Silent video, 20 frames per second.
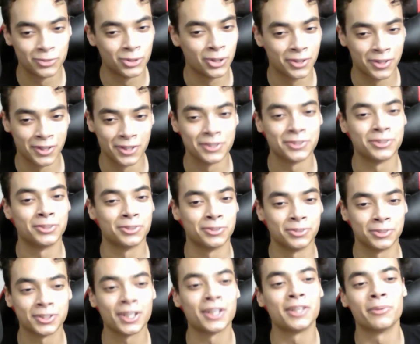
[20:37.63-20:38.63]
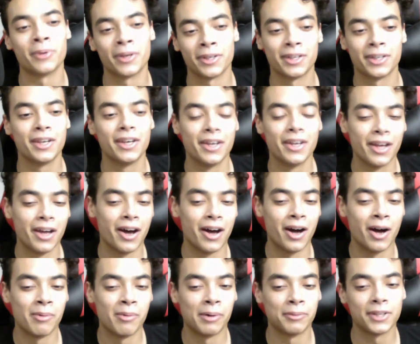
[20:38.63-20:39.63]
I'm talking in circles. Anyway,
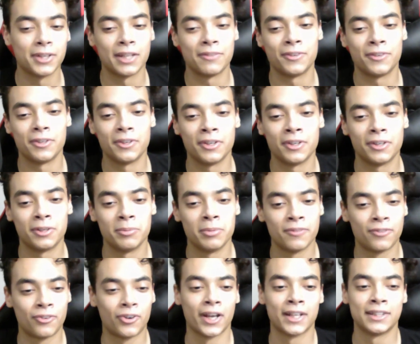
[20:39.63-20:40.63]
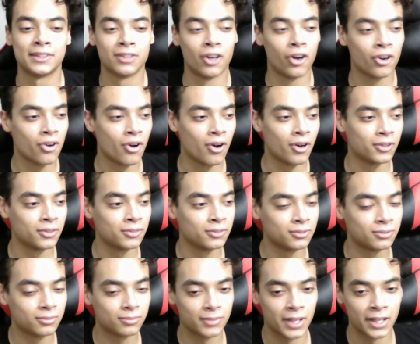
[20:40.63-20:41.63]
um, I'm gonna end video here before I talk on
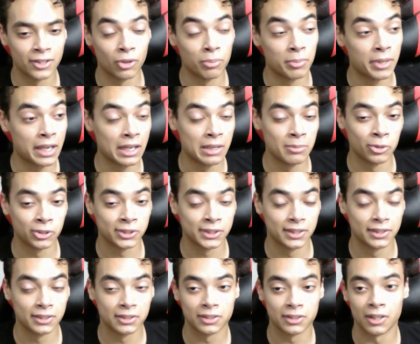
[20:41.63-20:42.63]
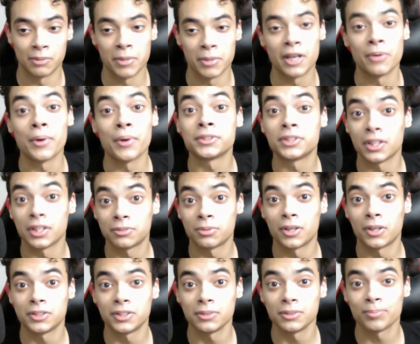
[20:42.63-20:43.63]
and don't make any more sense. Um, anyway, I'll see you guys for
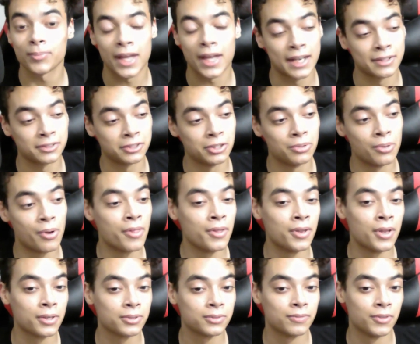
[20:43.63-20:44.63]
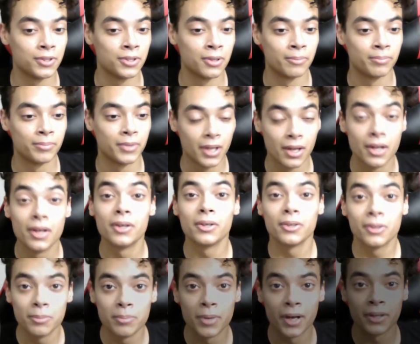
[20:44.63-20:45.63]
watching, and I'll see you in the next video.
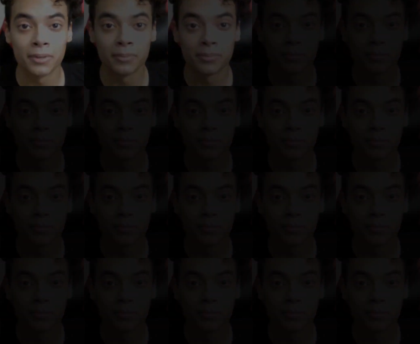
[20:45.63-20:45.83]
Goodbye.